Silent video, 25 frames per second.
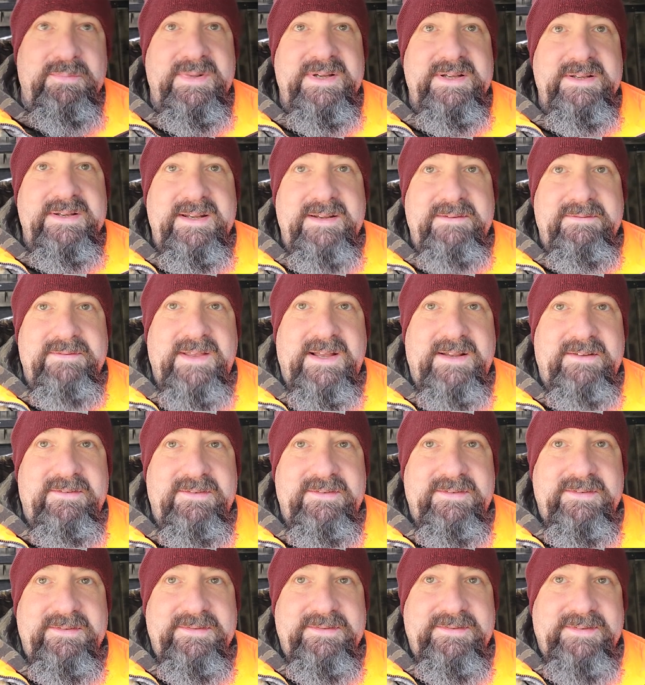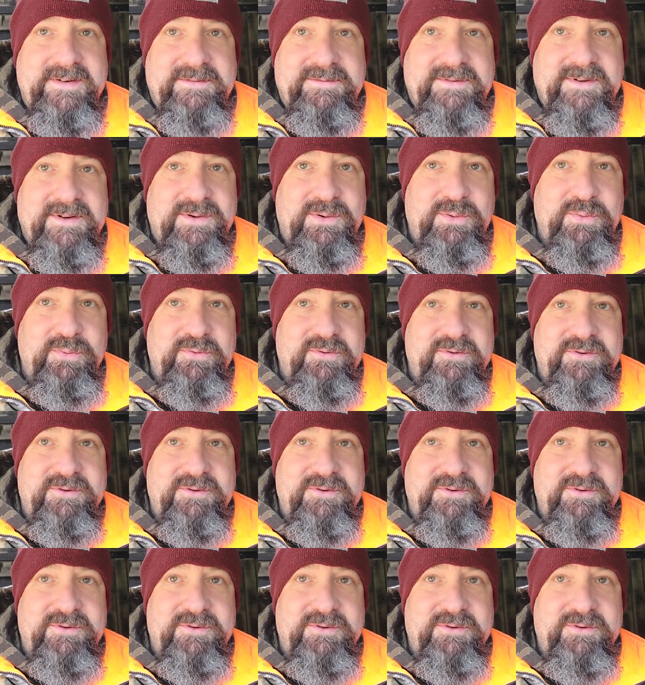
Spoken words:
But if it holds